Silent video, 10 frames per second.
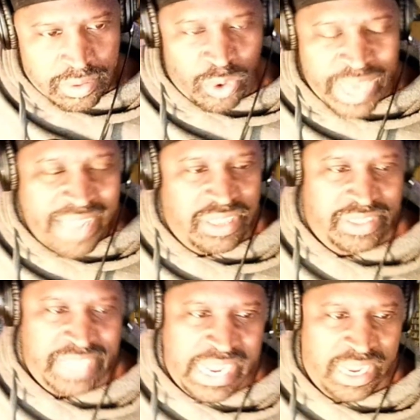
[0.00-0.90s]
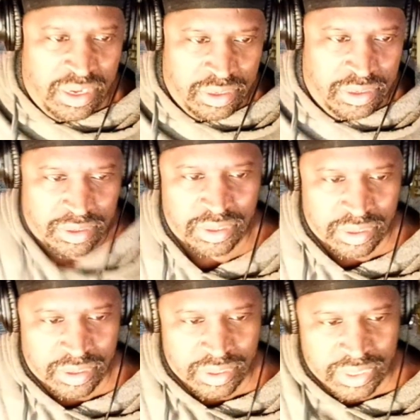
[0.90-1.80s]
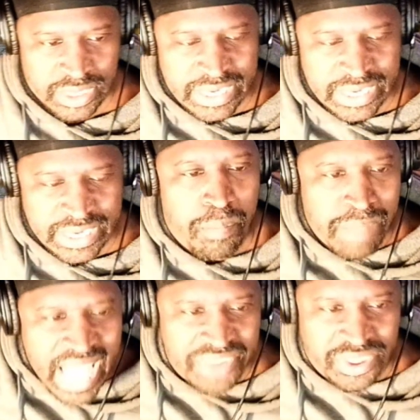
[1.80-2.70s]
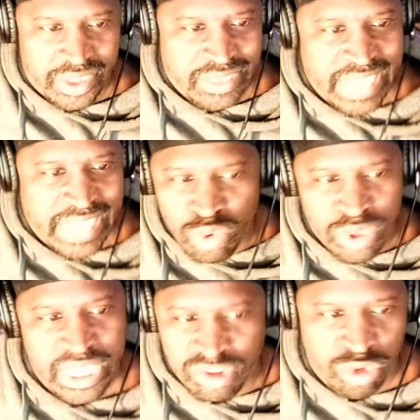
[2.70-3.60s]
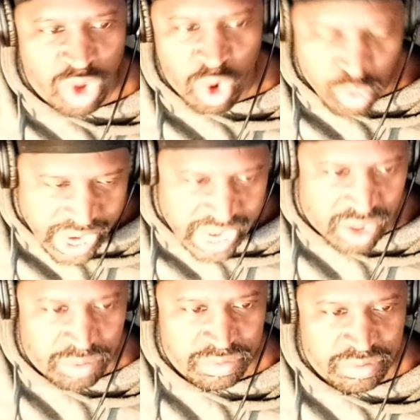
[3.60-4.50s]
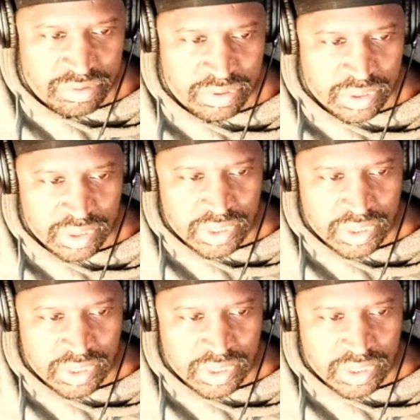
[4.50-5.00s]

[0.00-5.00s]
So that's the thing. It don't matter that you get through your rounds.